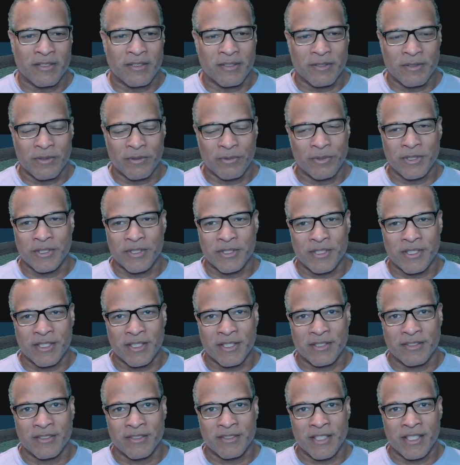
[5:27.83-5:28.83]
What's
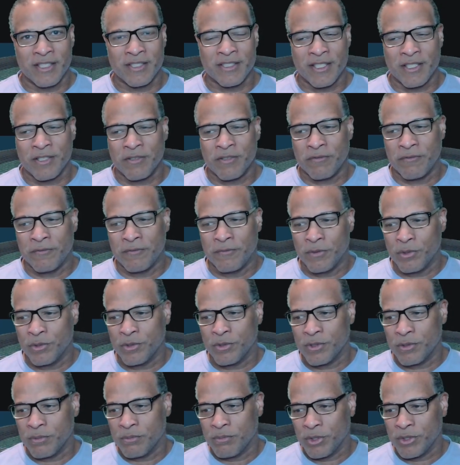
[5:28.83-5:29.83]
that? That's like
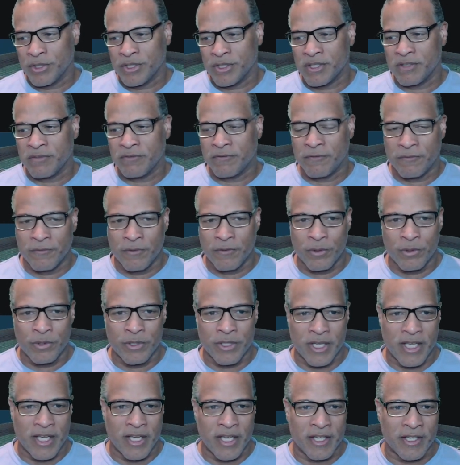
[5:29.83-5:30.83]
more than
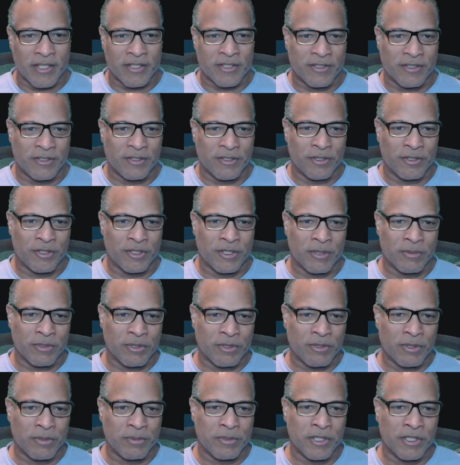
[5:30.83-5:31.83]
4x your
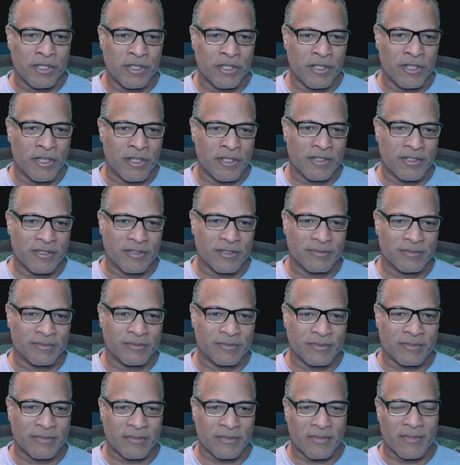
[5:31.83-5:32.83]
subscription costs
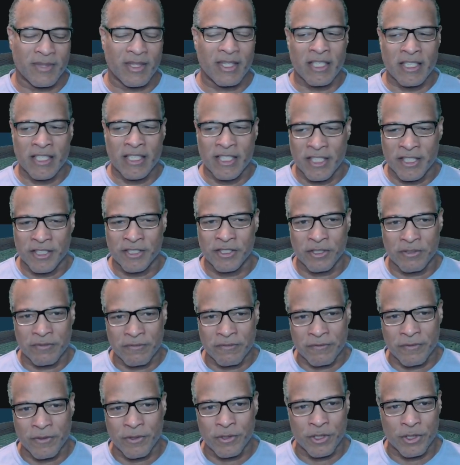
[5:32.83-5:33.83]
in the
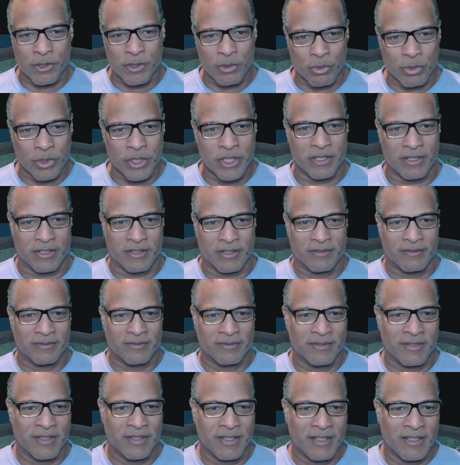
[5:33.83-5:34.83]
first week.
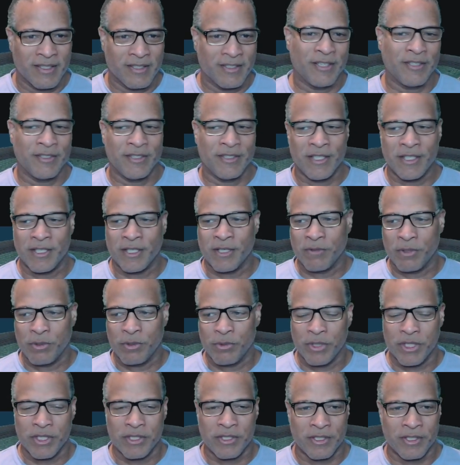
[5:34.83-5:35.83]
Now, not every
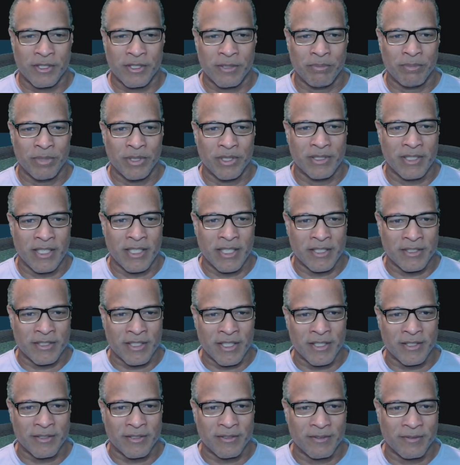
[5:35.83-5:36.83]
week's going to be like
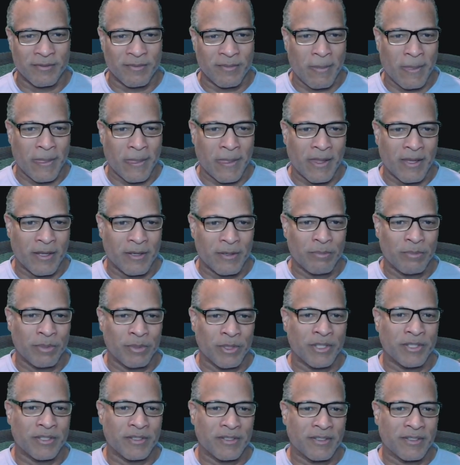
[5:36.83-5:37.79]
that, but